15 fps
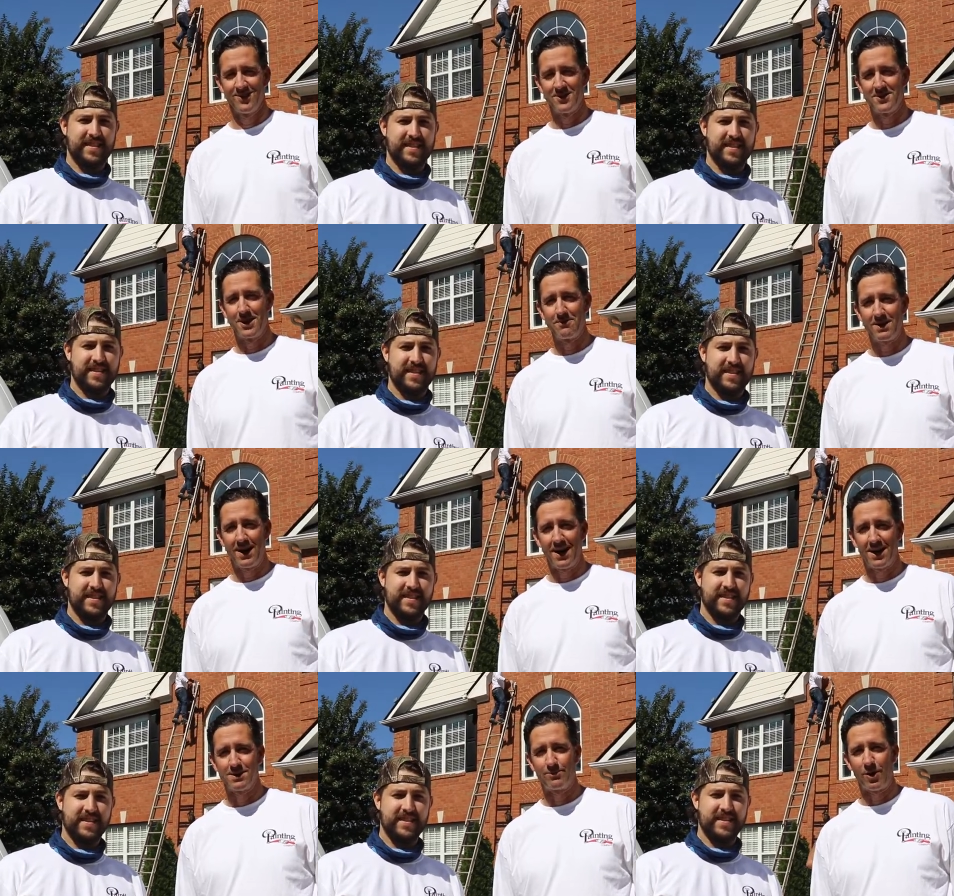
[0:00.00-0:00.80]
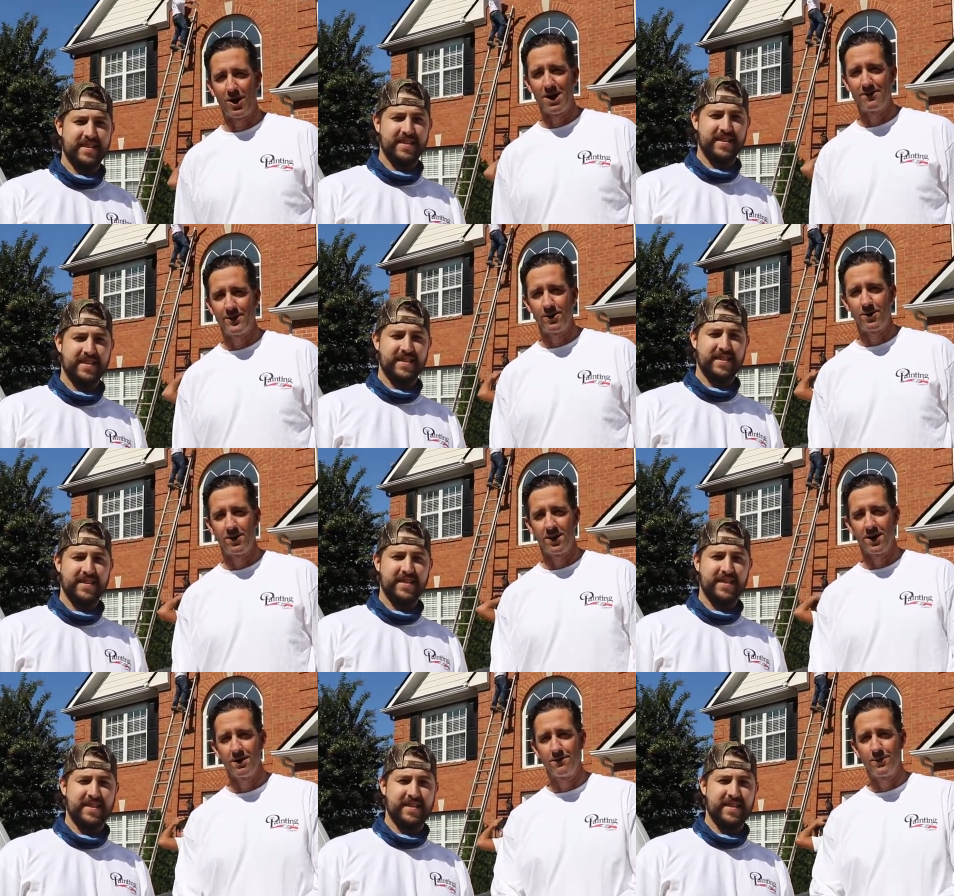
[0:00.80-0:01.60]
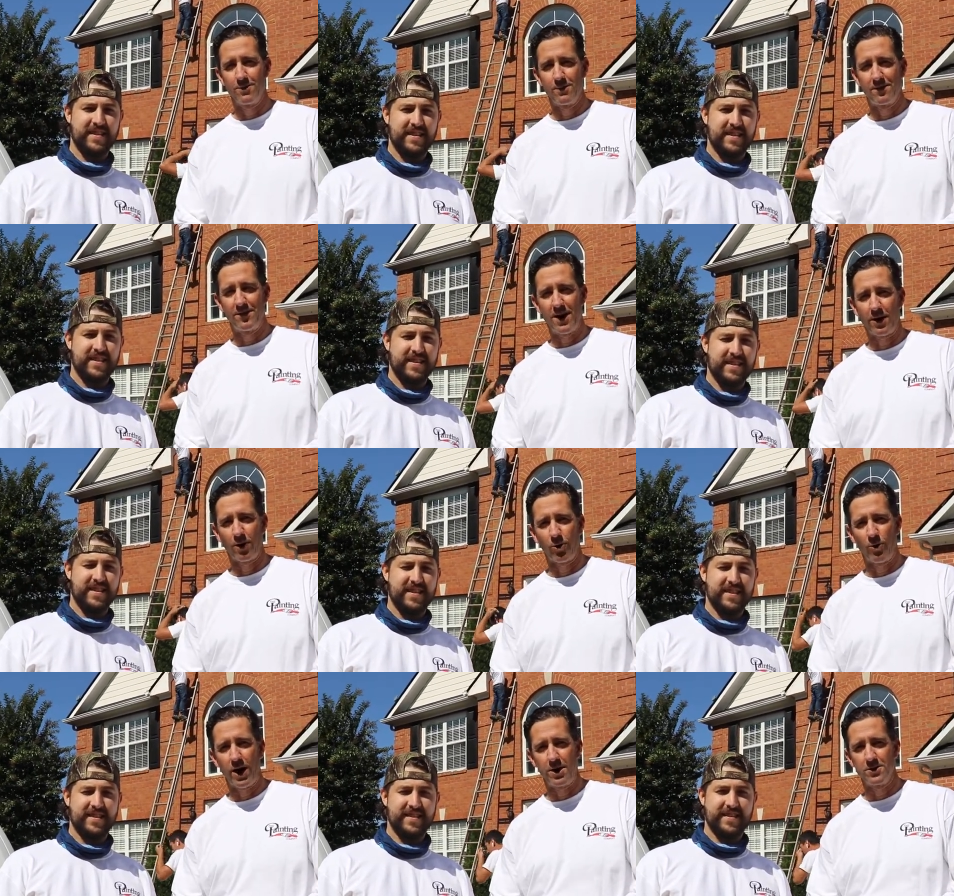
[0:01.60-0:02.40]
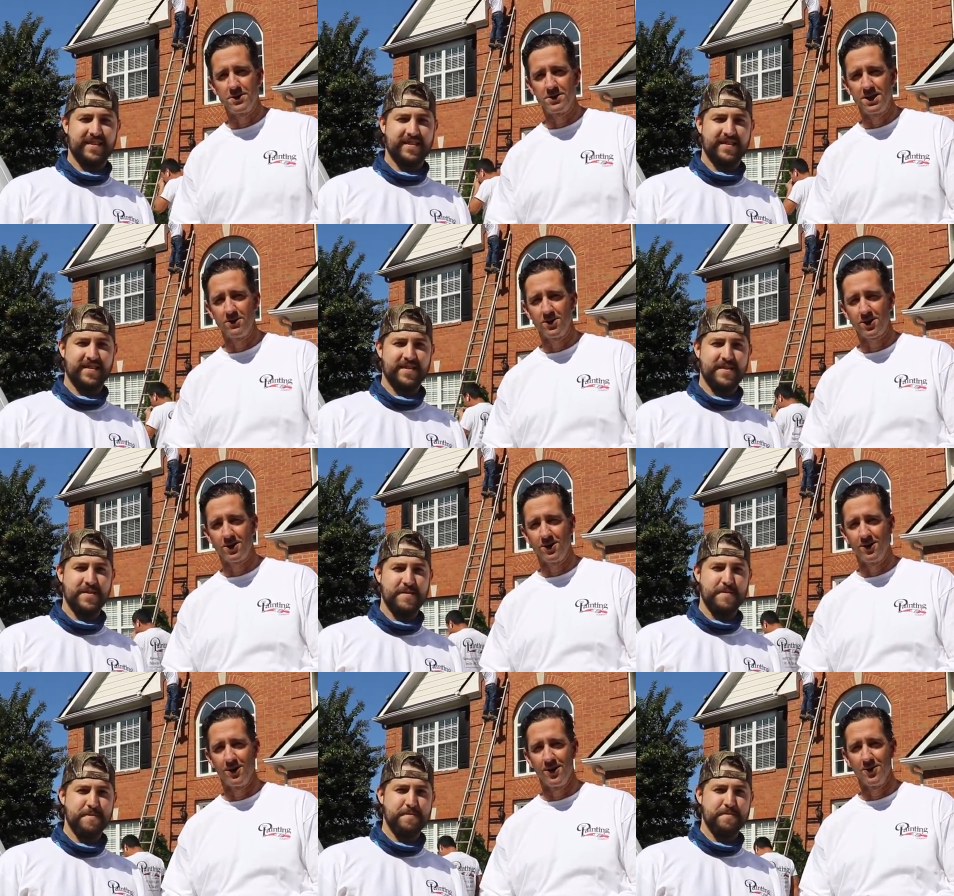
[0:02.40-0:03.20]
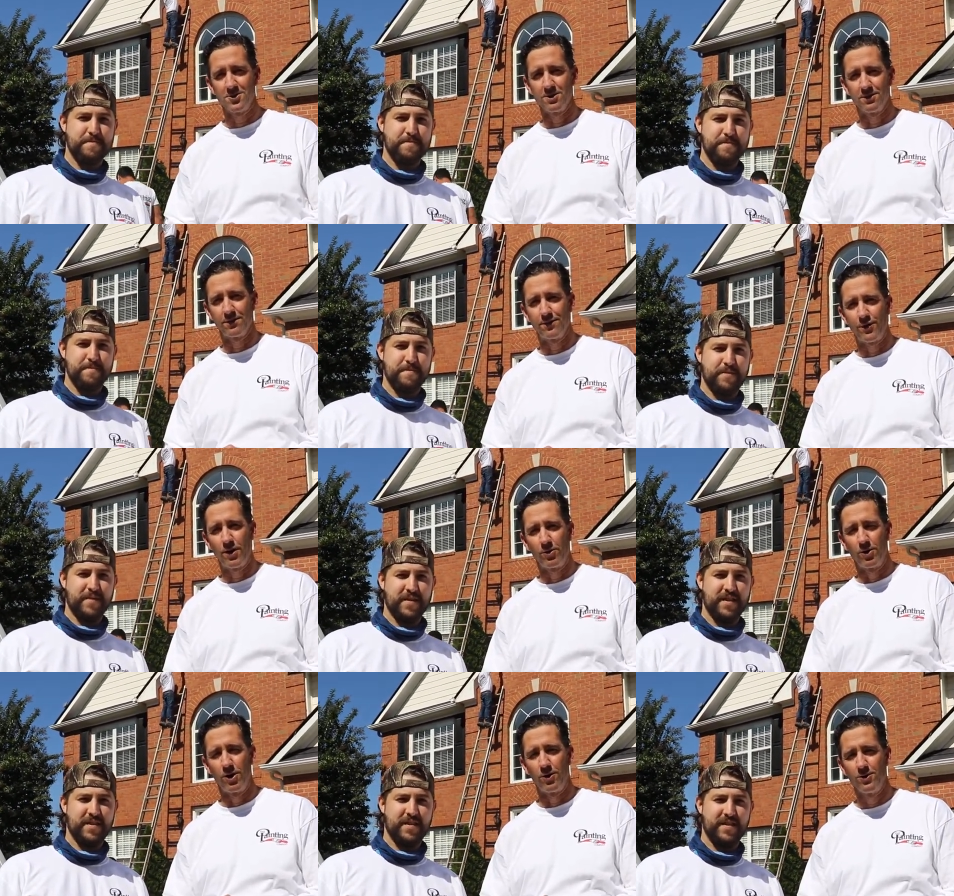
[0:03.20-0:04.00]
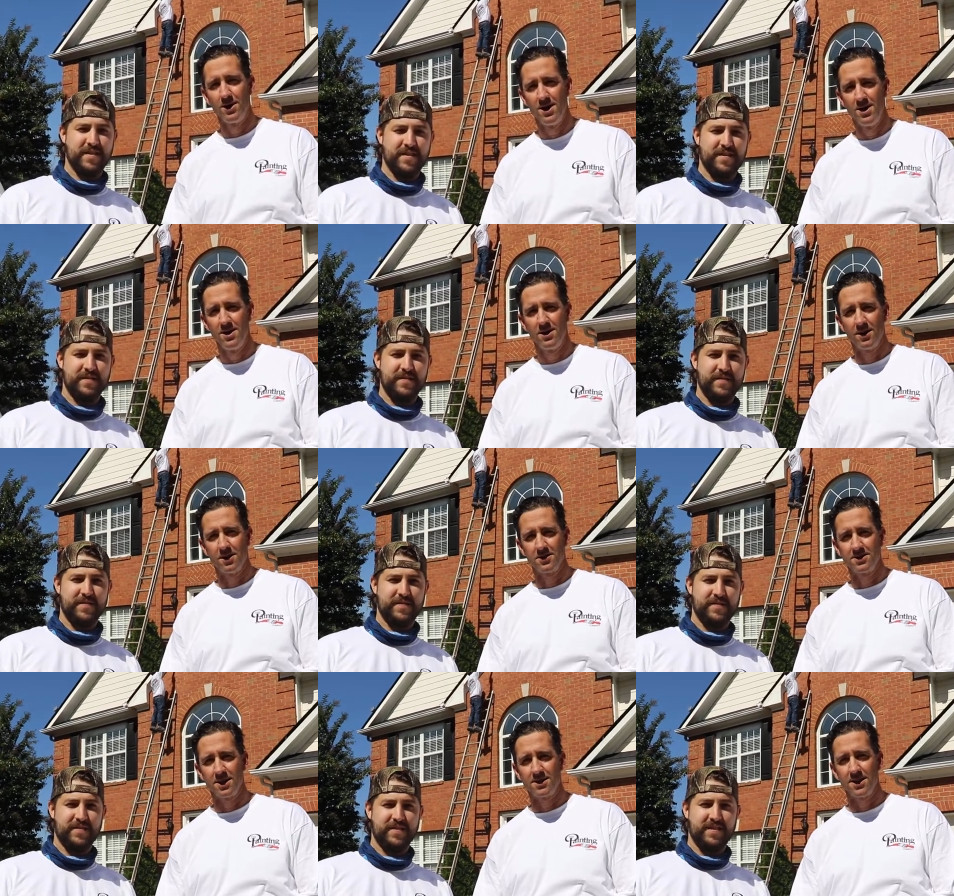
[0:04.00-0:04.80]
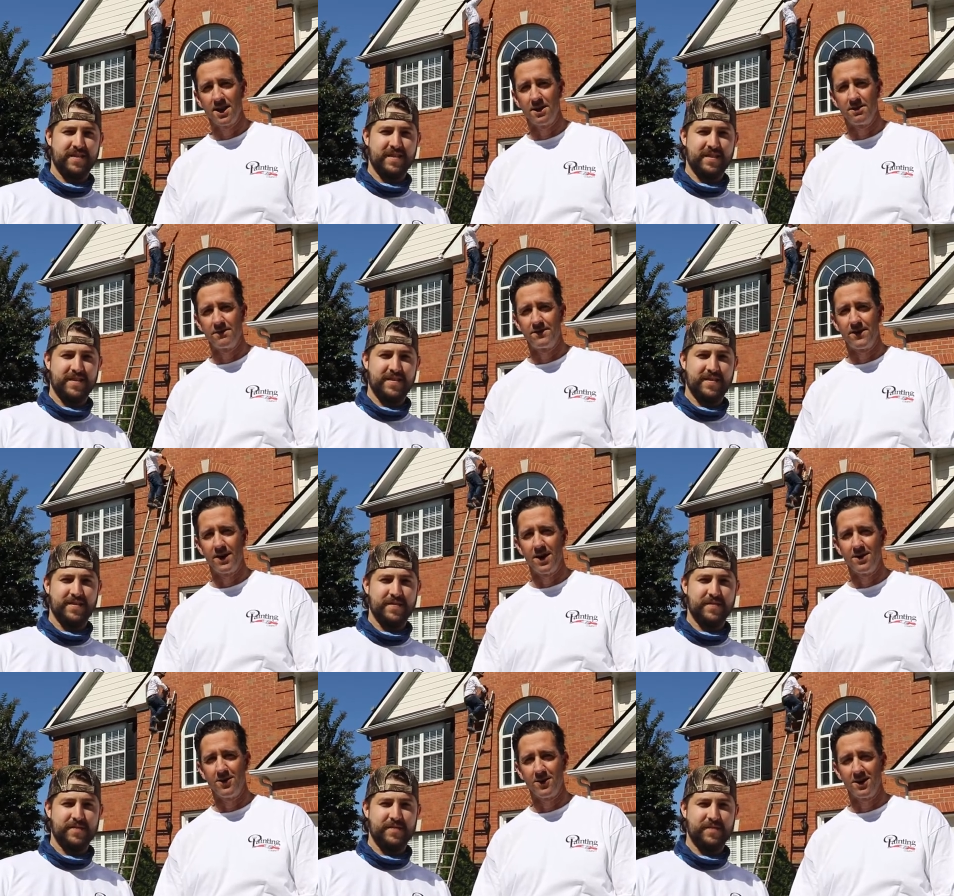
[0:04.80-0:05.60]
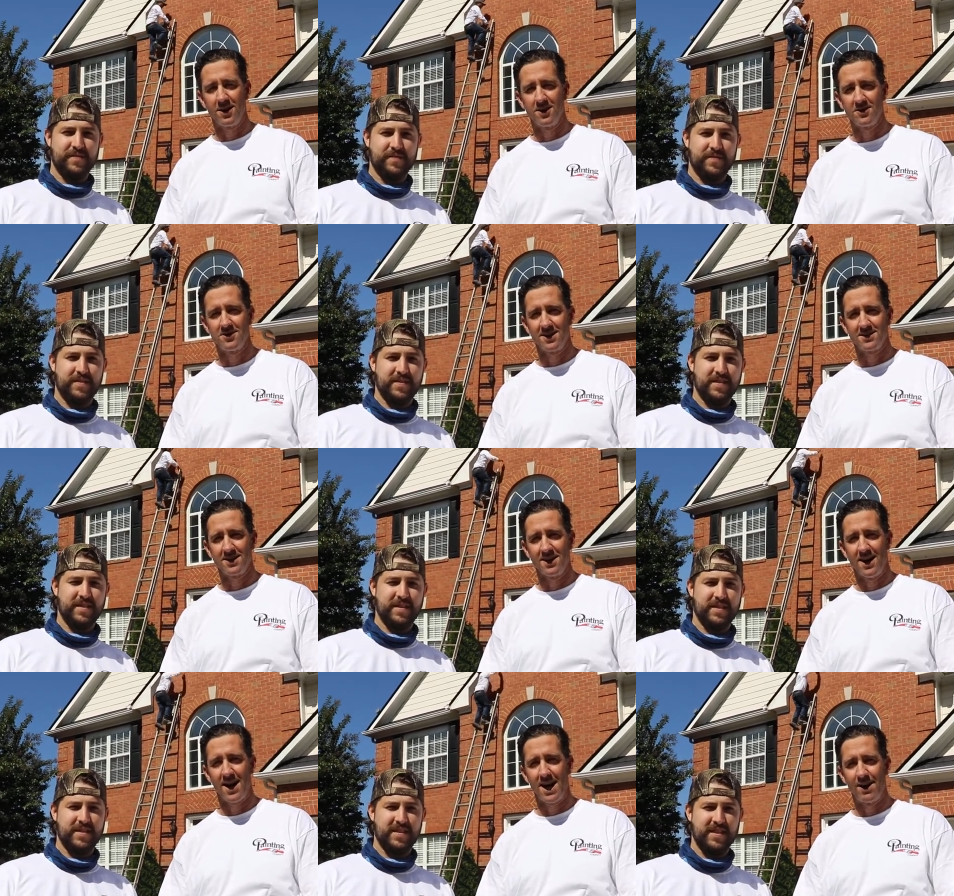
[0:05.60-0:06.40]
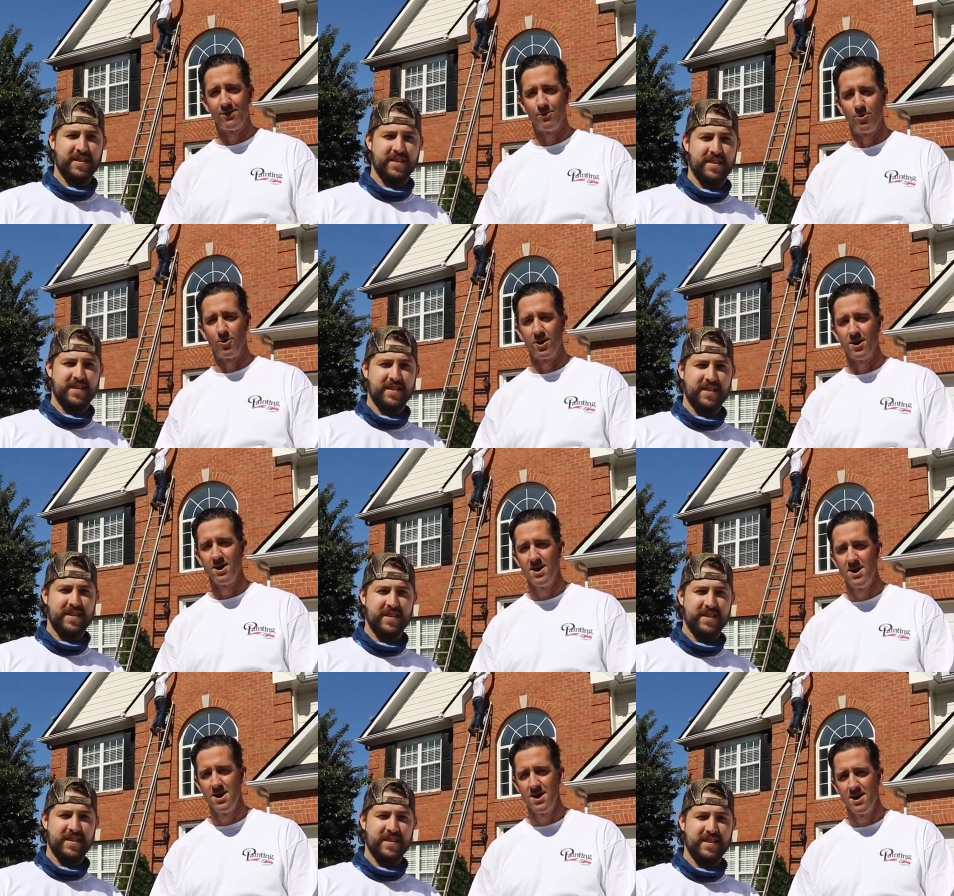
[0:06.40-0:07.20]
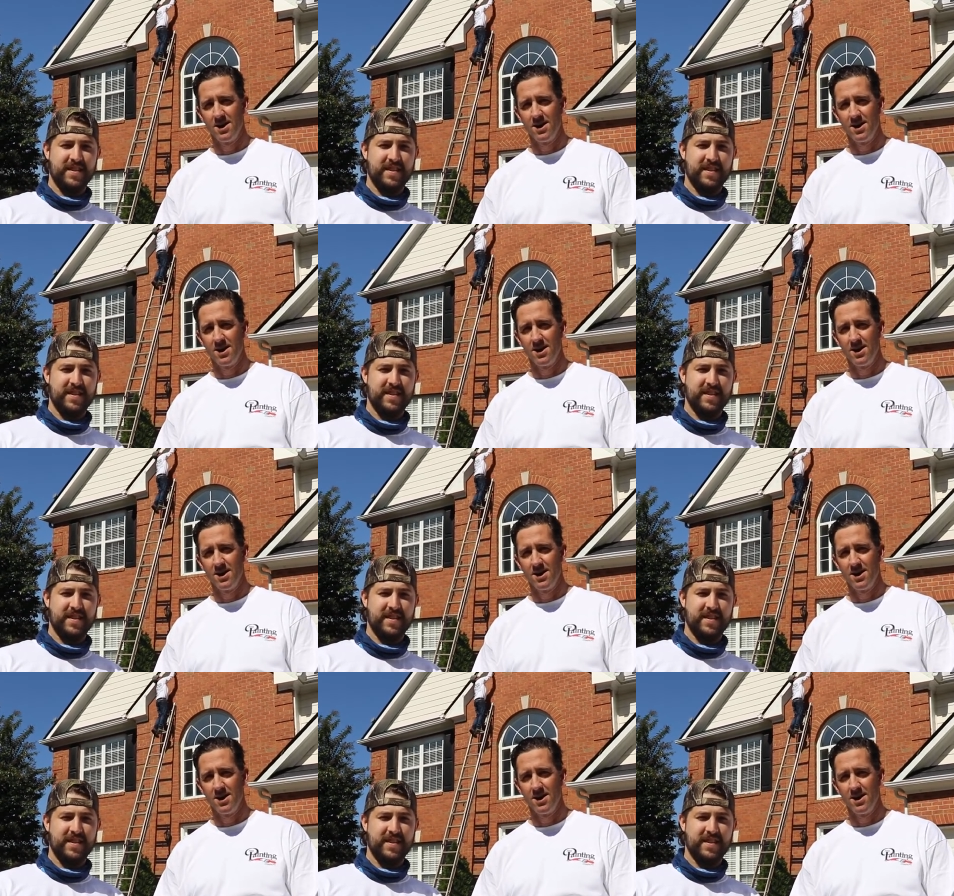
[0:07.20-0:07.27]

Speaker 1: What's up guys, Brian Finneran here, former Falcon wide receiver, current host of The Front Row on 680 The Fan. You can hear it 6 to 9 every morning.